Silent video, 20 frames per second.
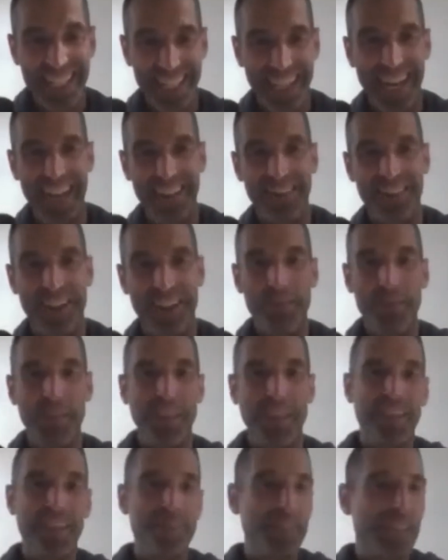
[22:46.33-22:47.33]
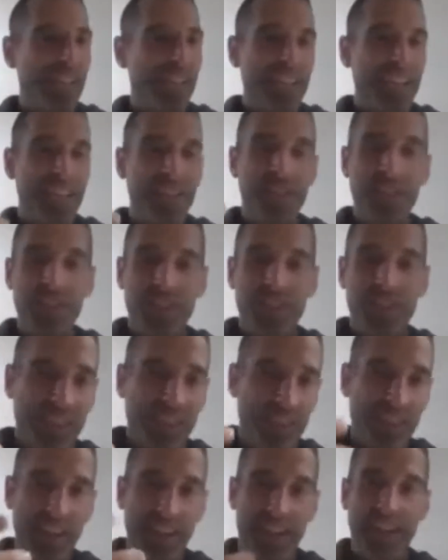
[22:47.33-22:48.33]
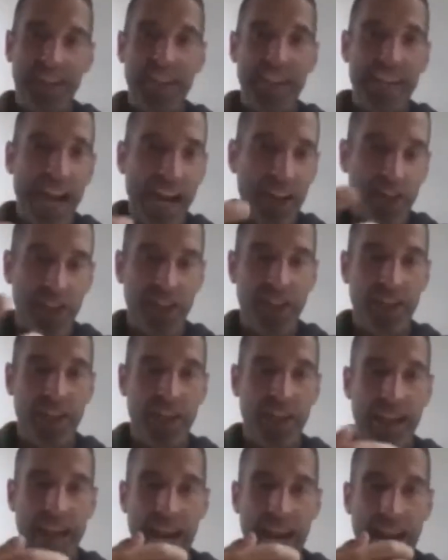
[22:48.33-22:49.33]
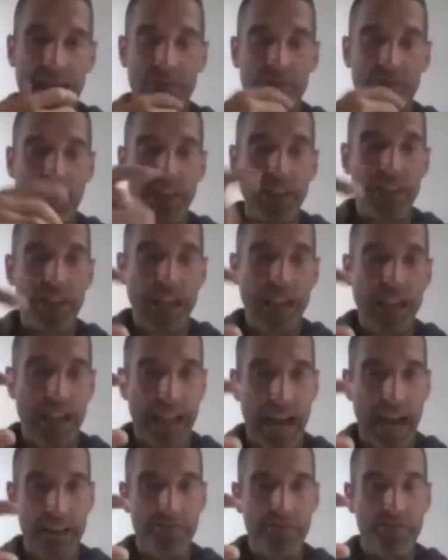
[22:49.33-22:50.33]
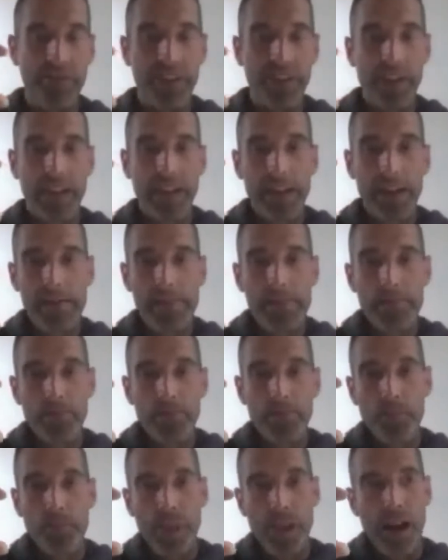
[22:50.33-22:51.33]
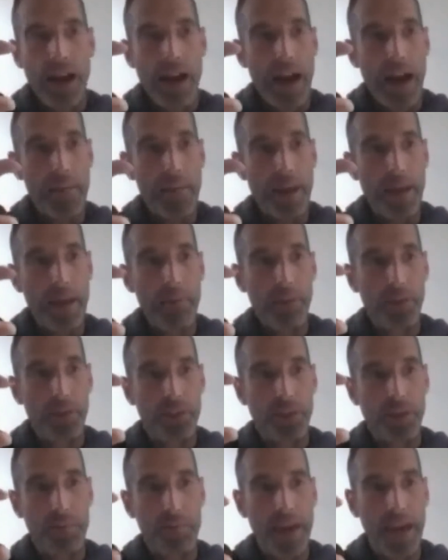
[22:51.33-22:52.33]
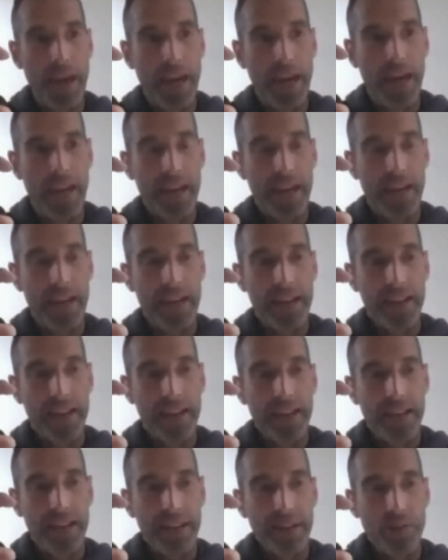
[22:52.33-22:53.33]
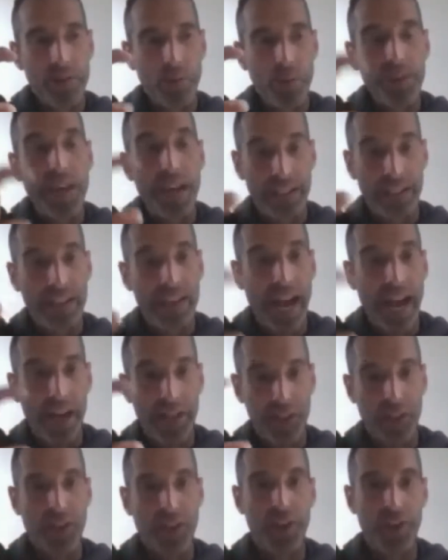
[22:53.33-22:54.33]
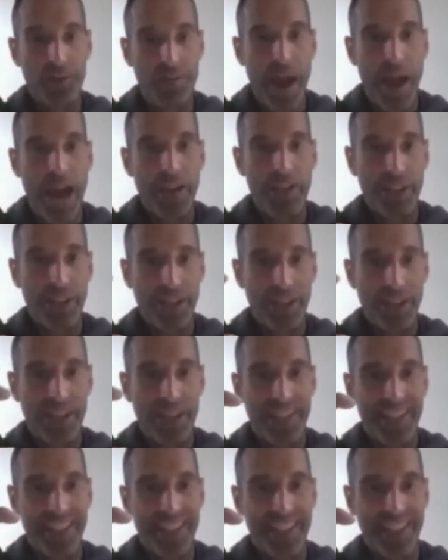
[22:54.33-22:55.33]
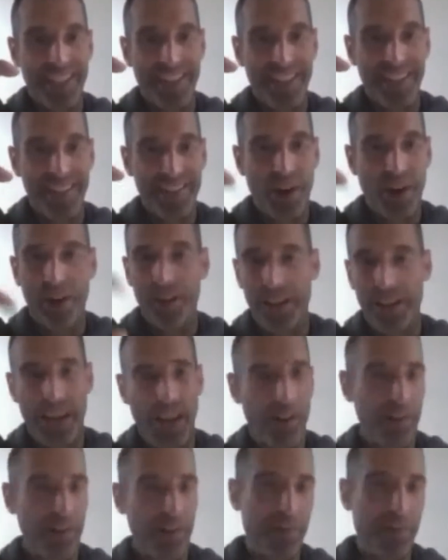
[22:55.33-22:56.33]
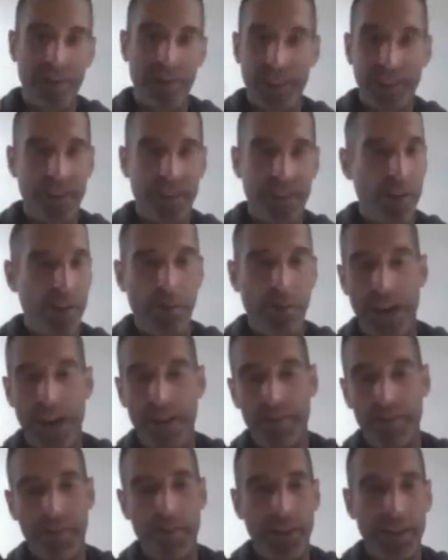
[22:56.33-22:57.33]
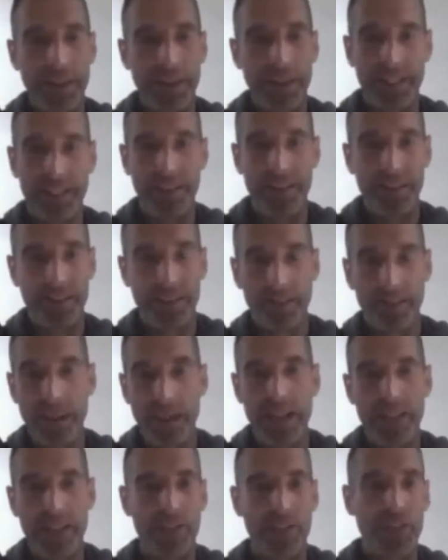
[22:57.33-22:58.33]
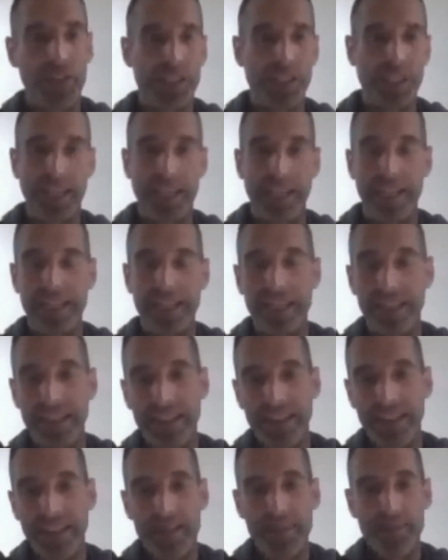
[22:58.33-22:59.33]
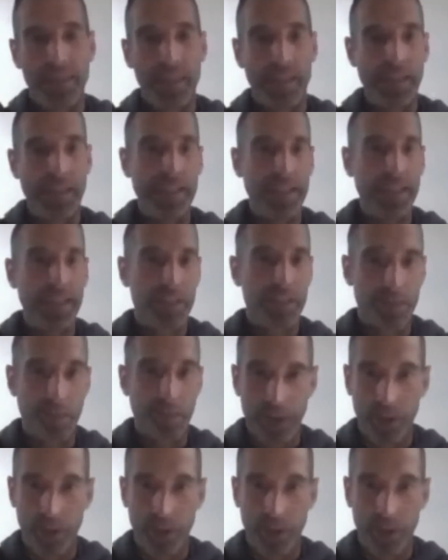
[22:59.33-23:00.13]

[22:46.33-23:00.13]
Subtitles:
Yeah, but I mean, the connection, and I feel like I'm able to make, with that connection, there's magic. Call it accountability, call it whatever. But some guys just need some